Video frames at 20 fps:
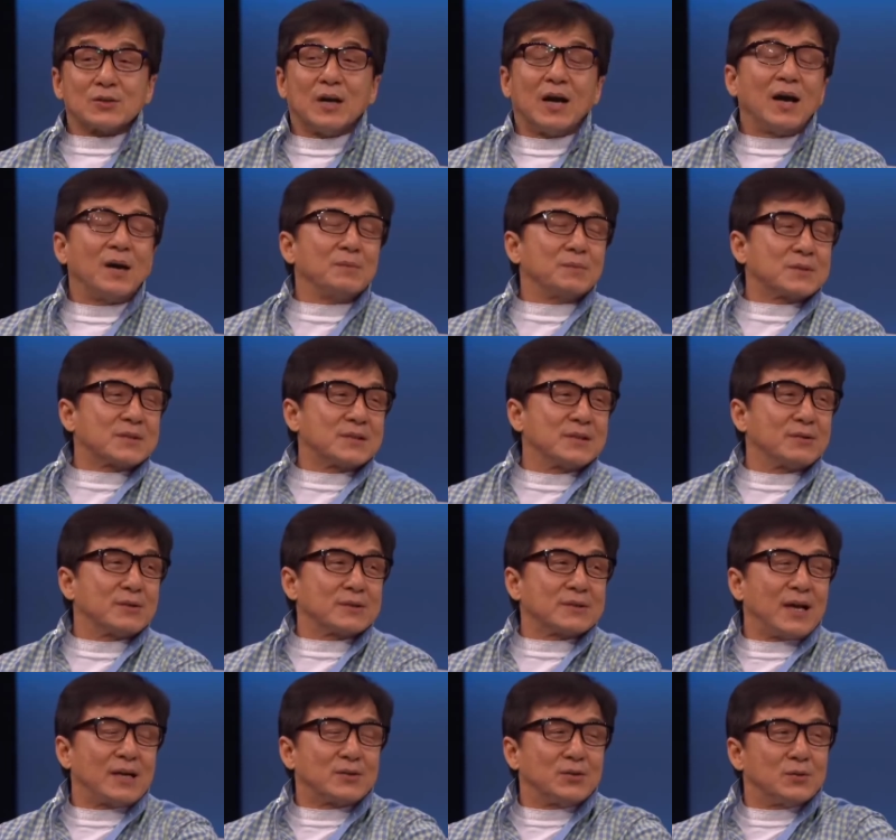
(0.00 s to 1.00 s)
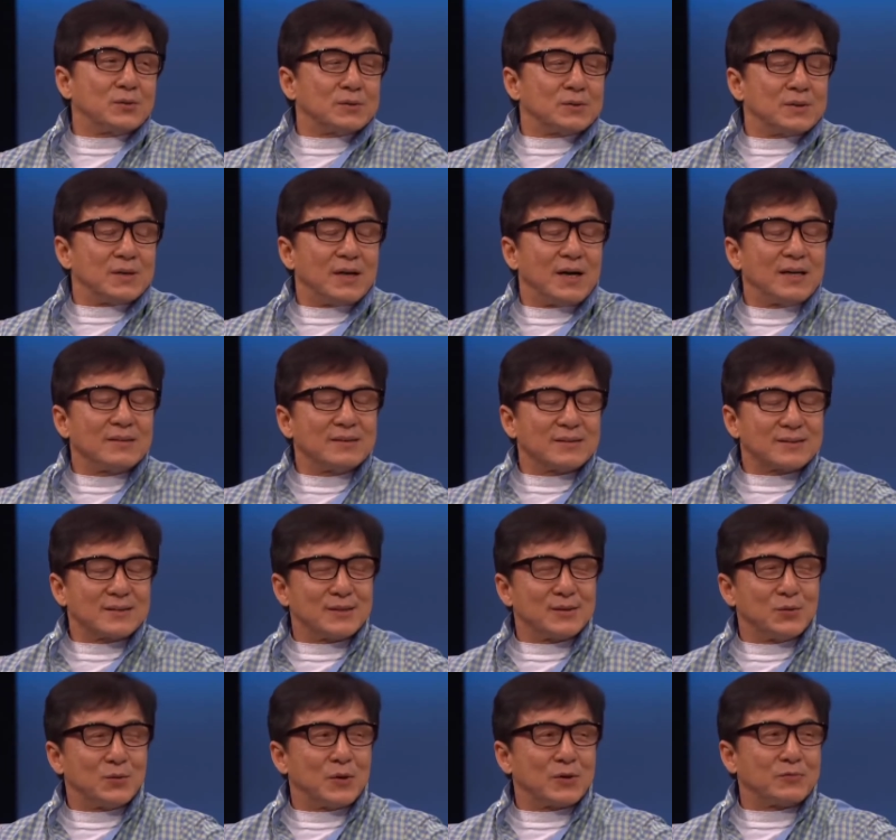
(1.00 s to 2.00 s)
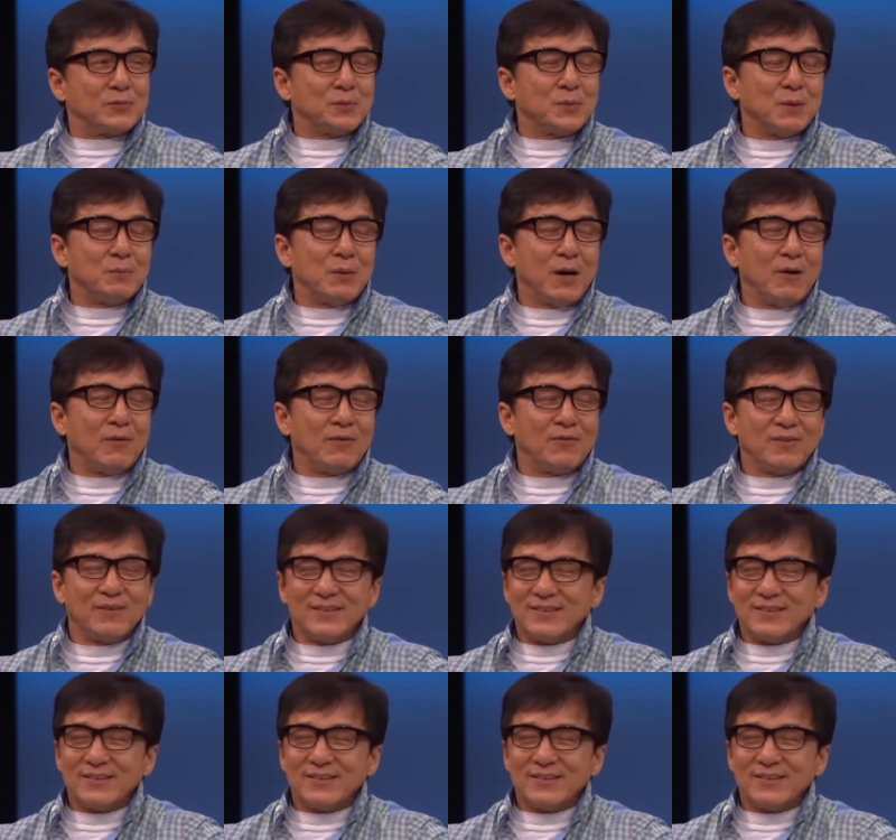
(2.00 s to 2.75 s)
I'm serious. I don't understand a word from your mouth.